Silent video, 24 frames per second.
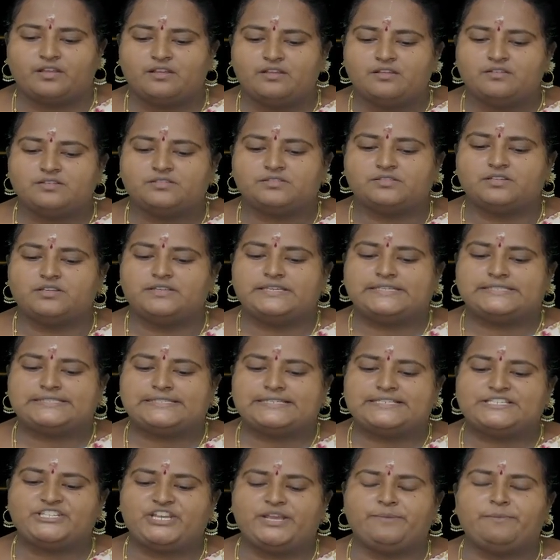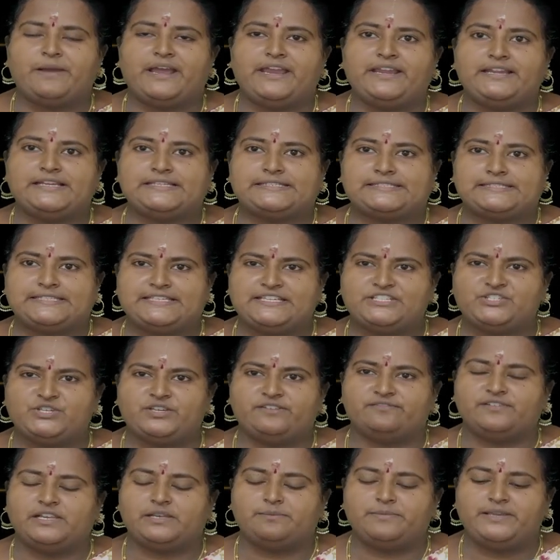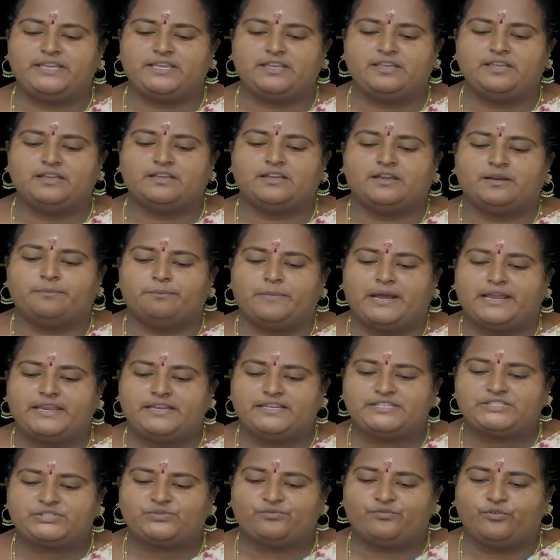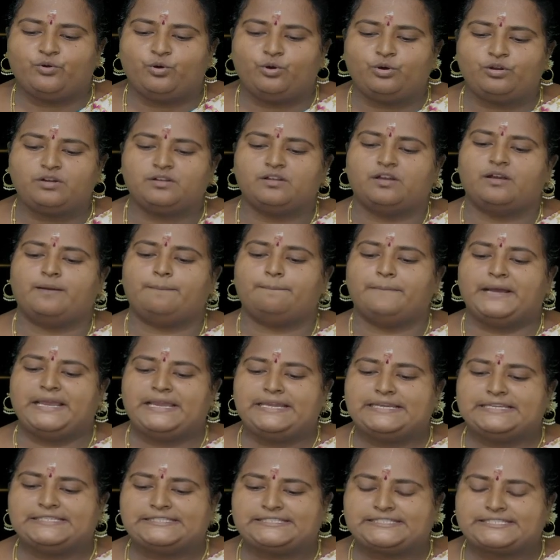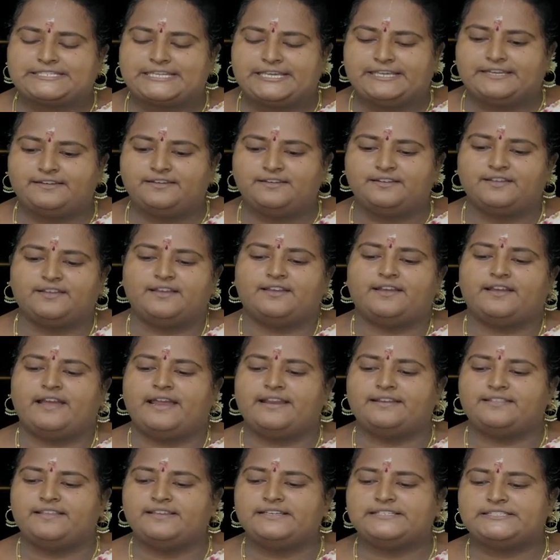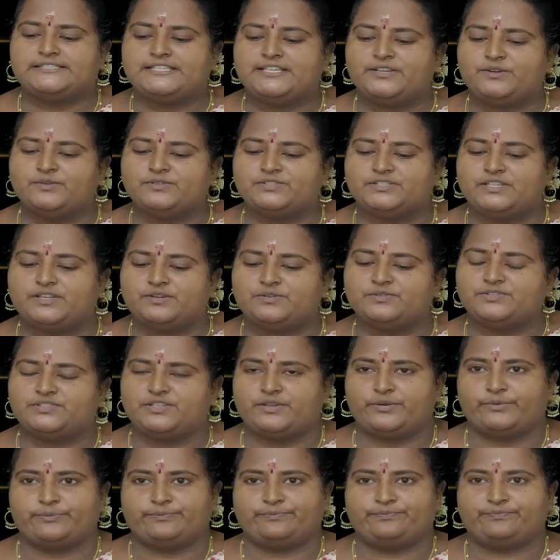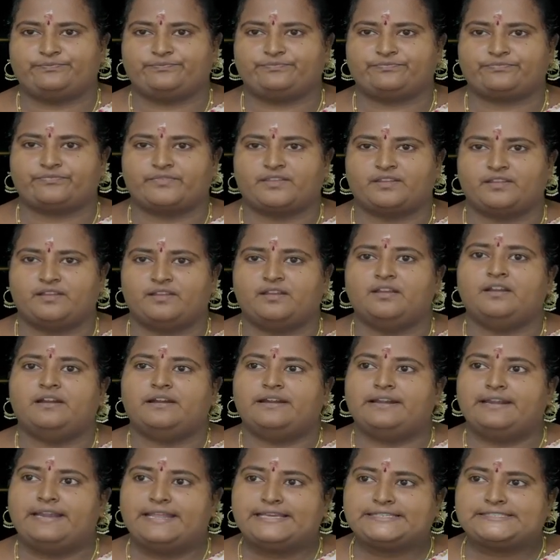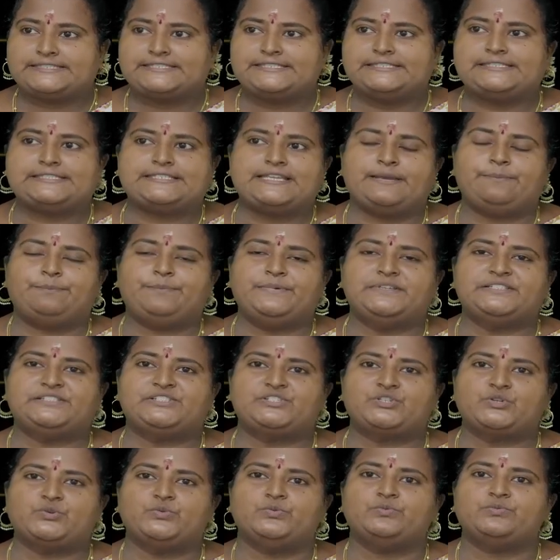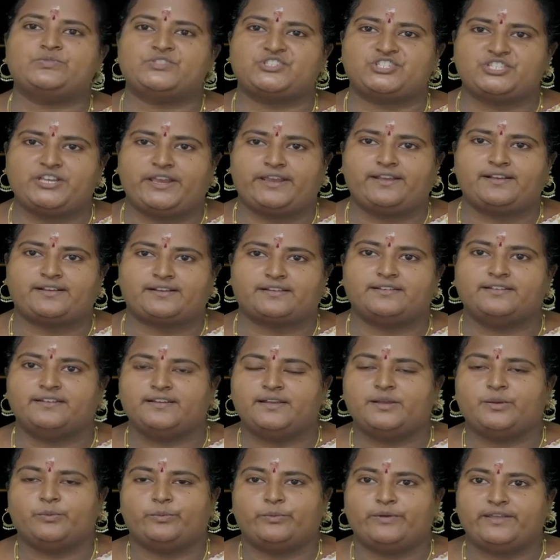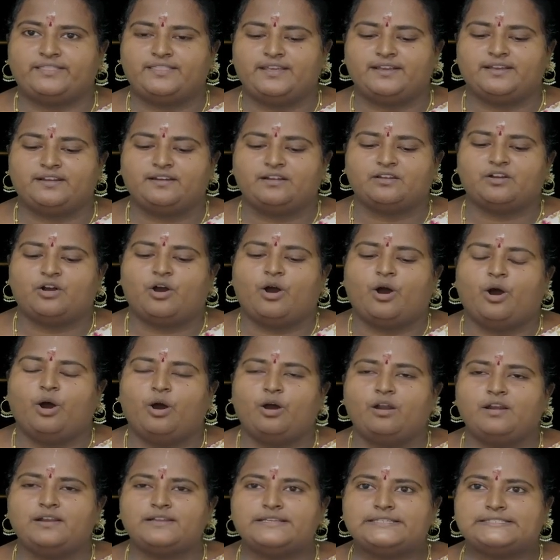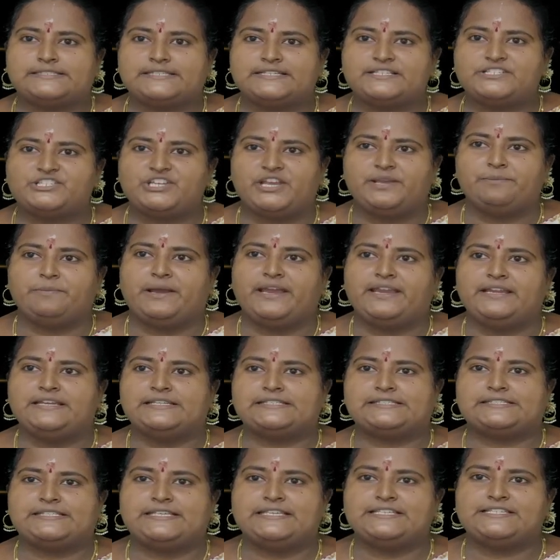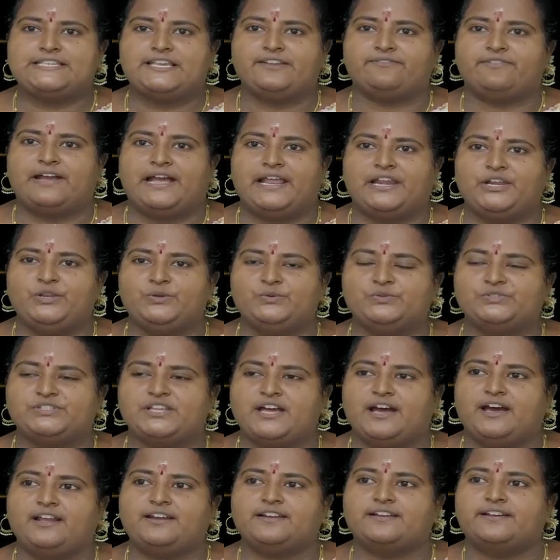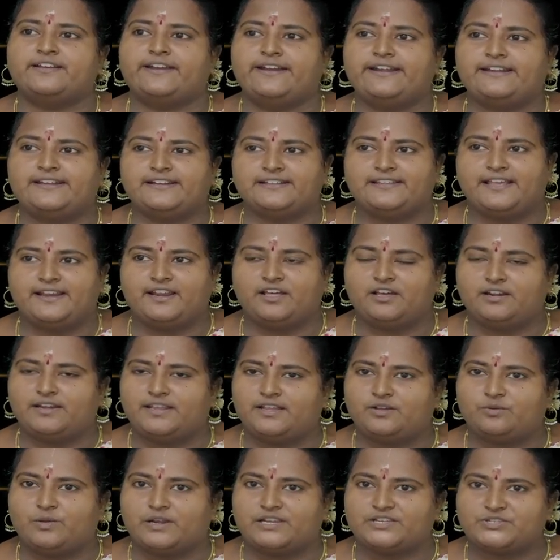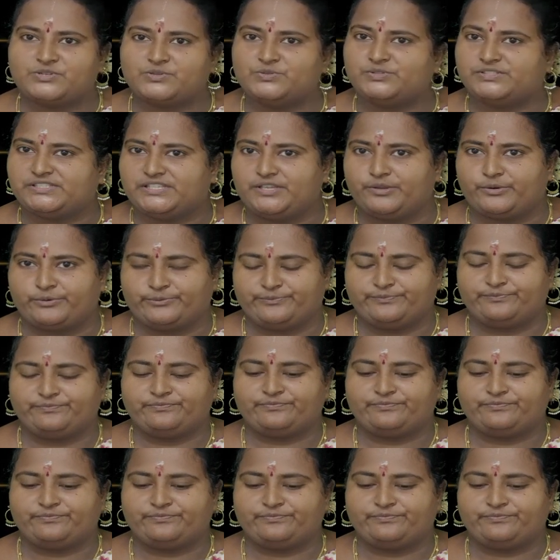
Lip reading: So Zj minus Cj will be minus 4, minus 10 and then 0, 0, 0. Next step is to check whether all Zj minus Cj values are greater than or equal to 0.